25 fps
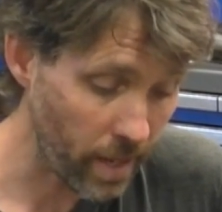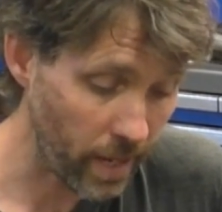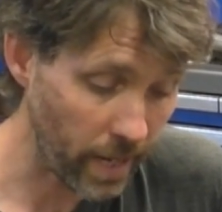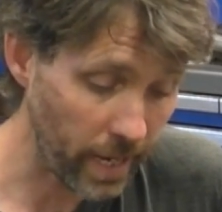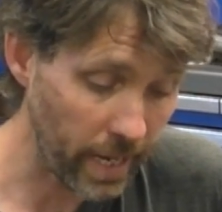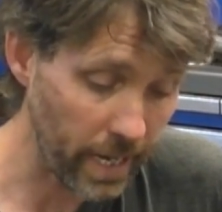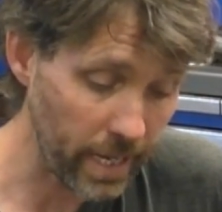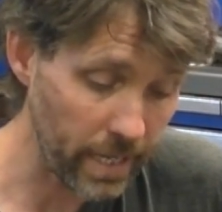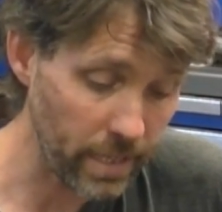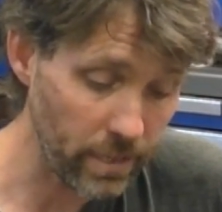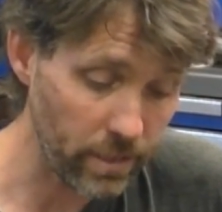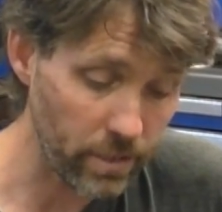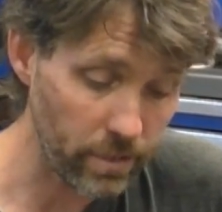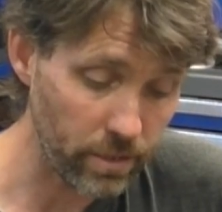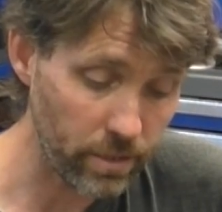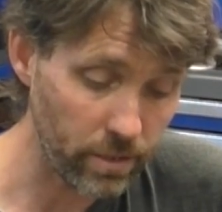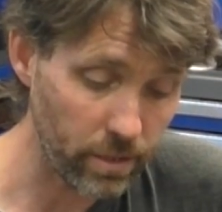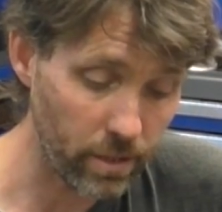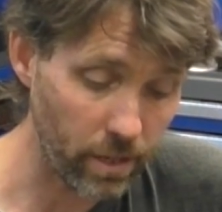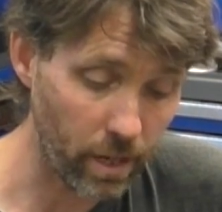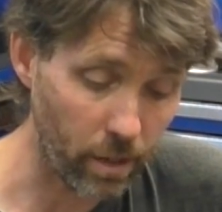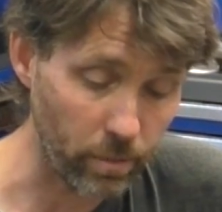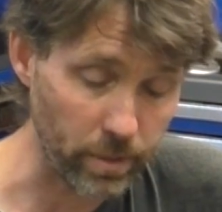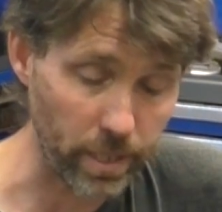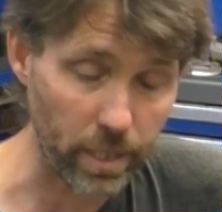And
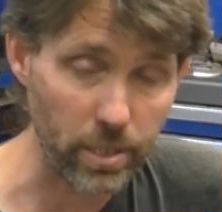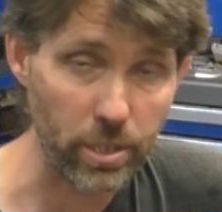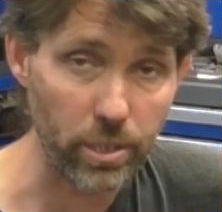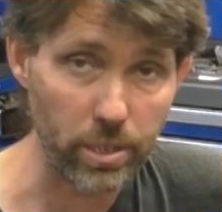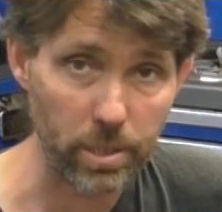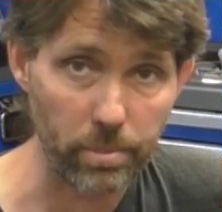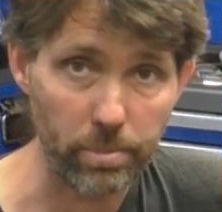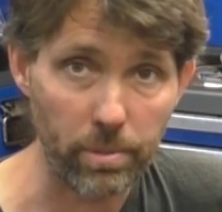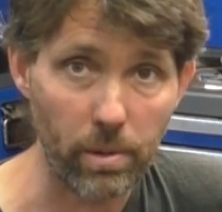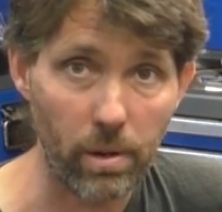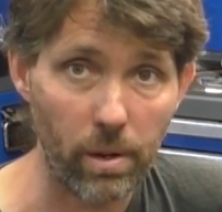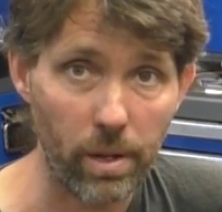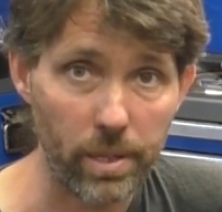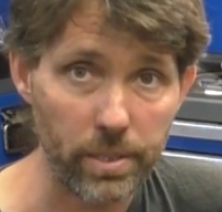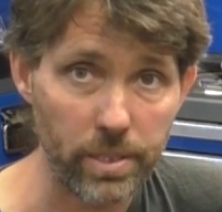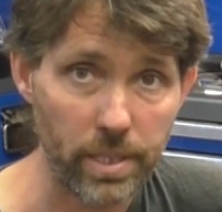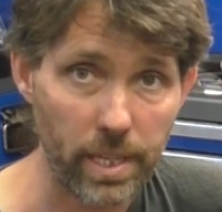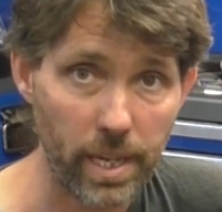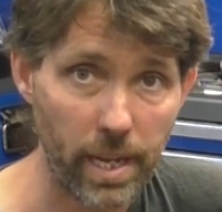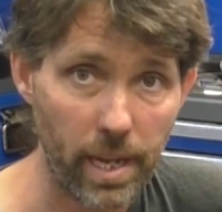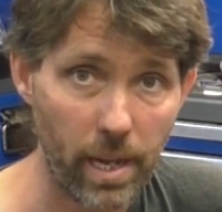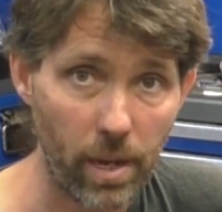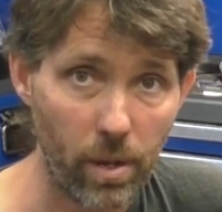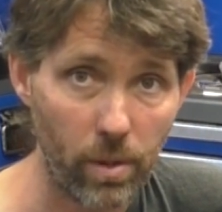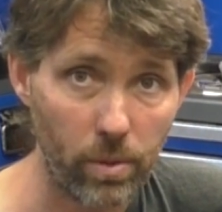I was actually
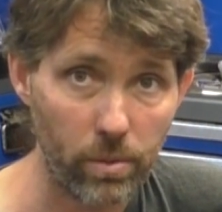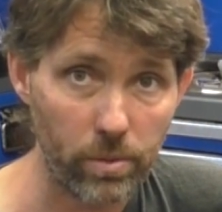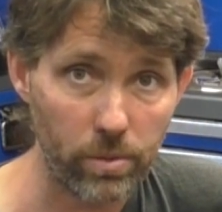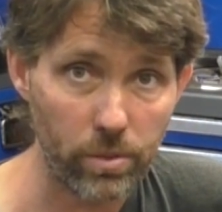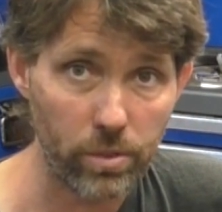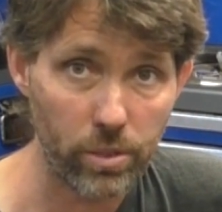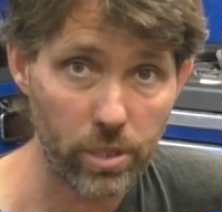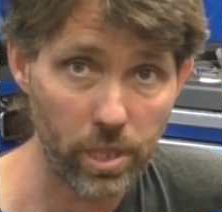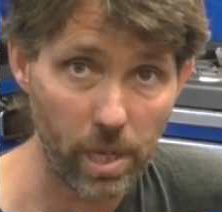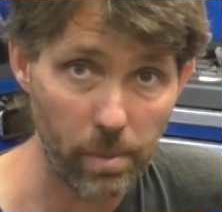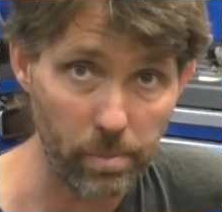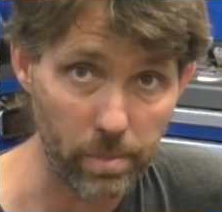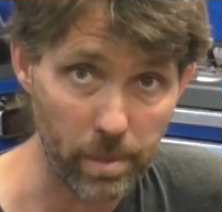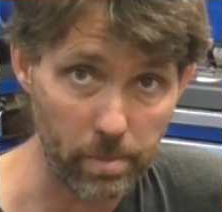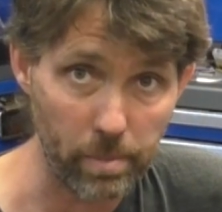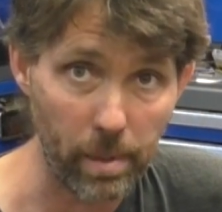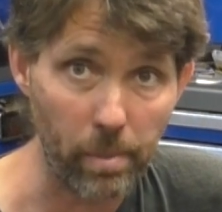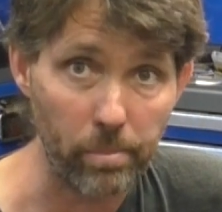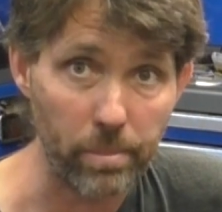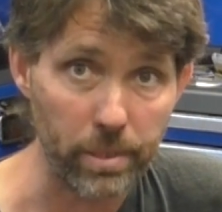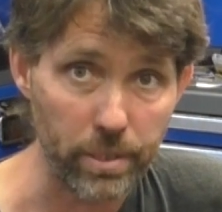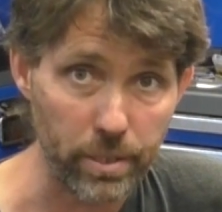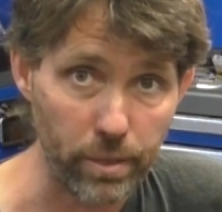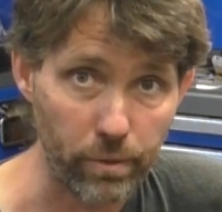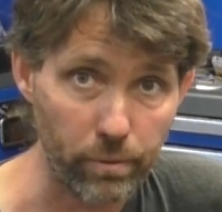surprised how cheap the
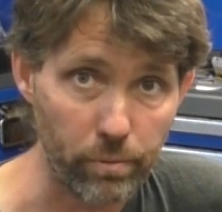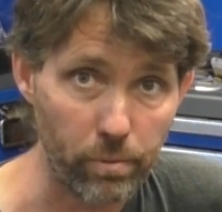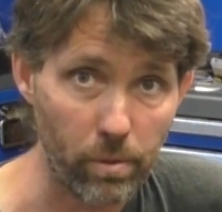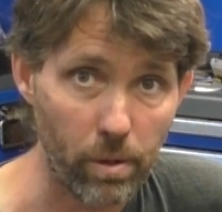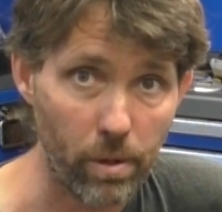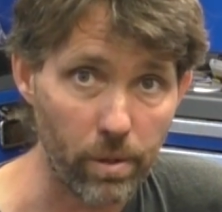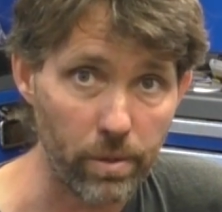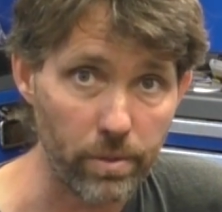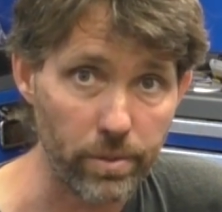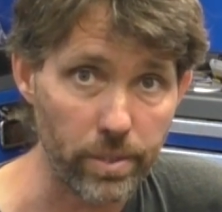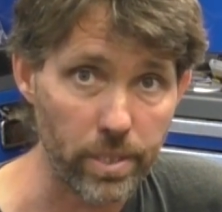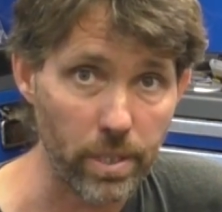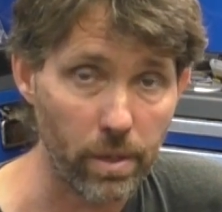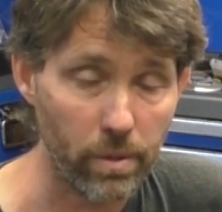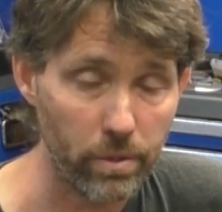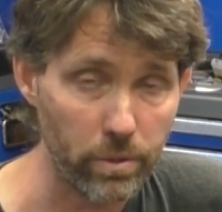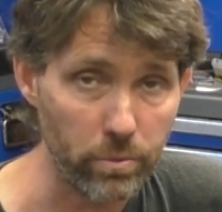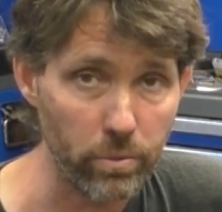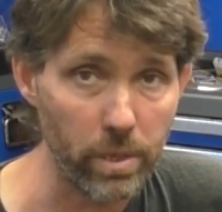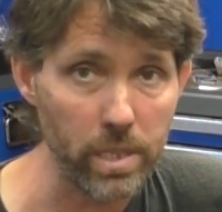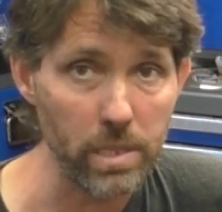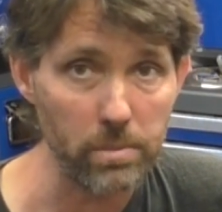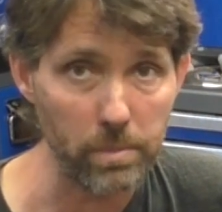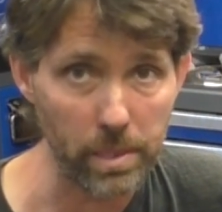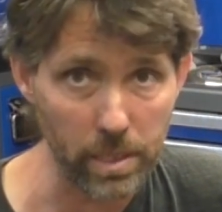pump itself was, so it
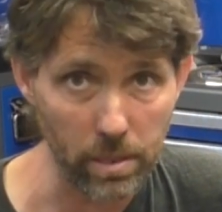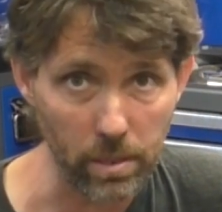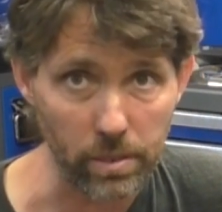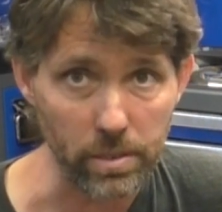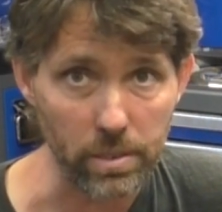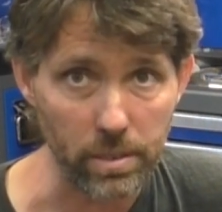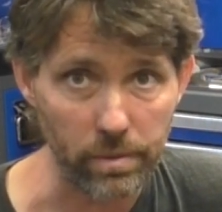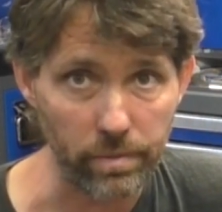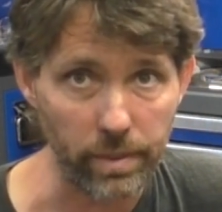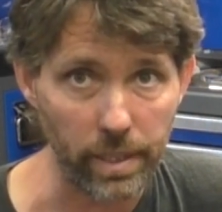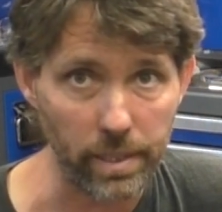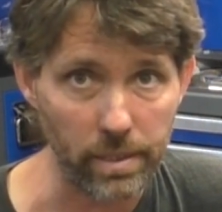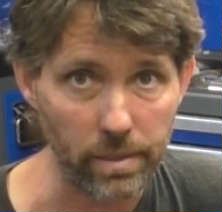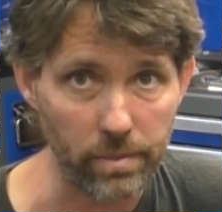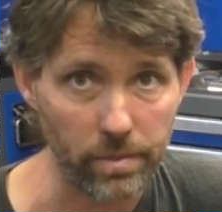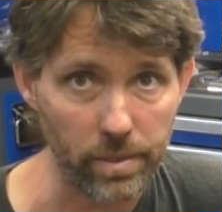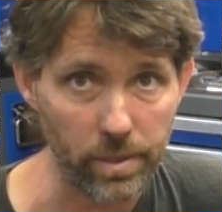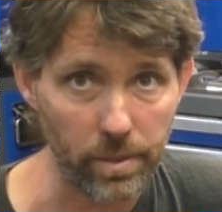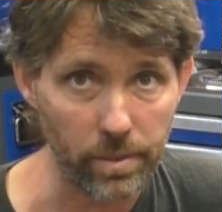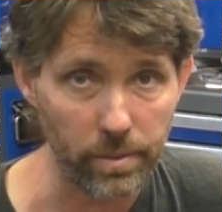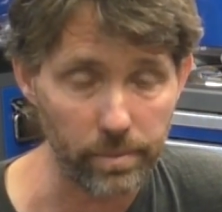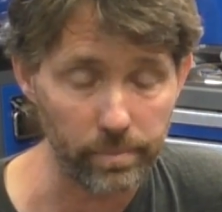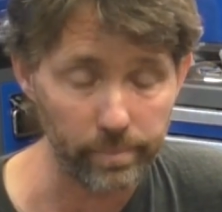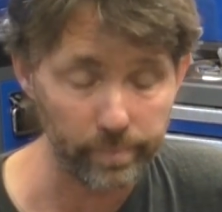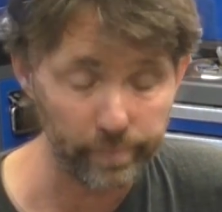was reasonably cost effective
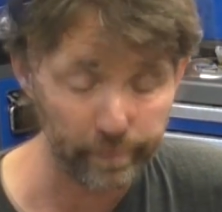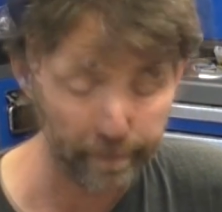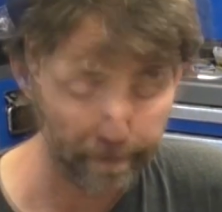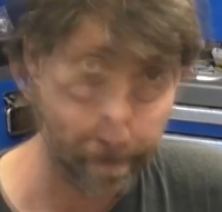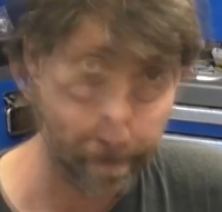too.